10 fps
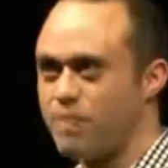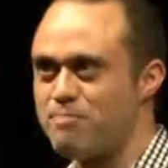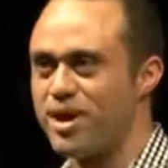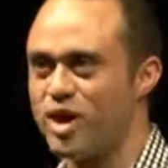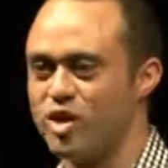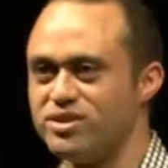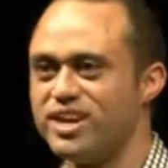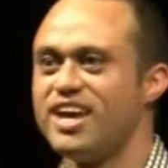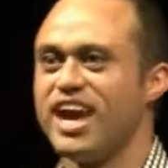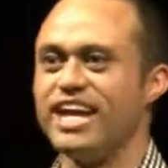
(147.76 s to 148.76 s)
by Beethoven,
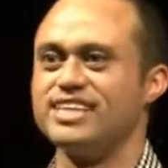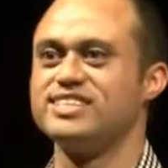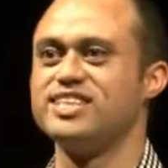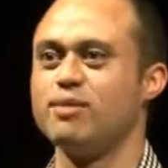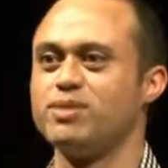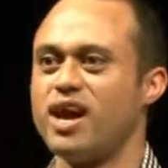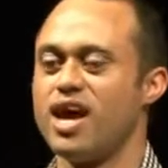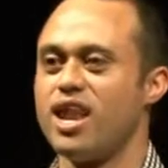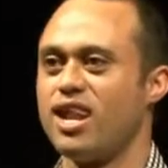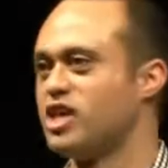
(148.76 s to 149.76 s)
and it's dubbed
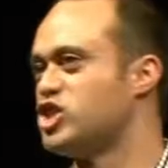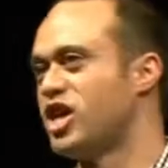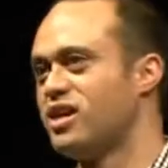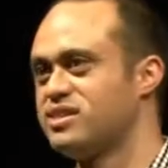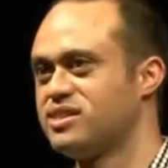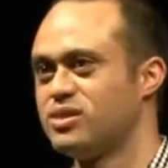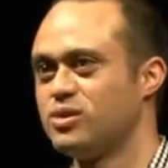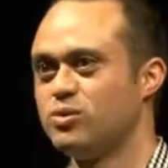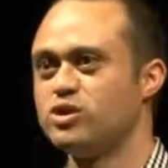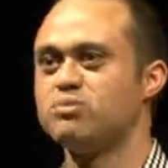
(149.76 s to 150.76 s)
La Chasse,
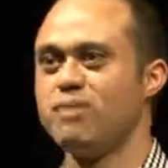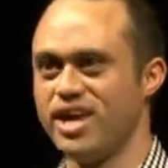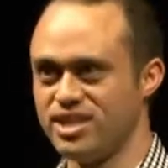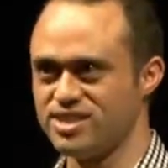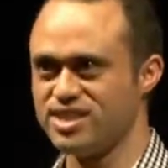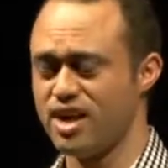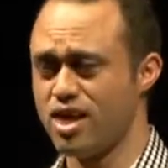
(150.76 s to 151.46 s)
which means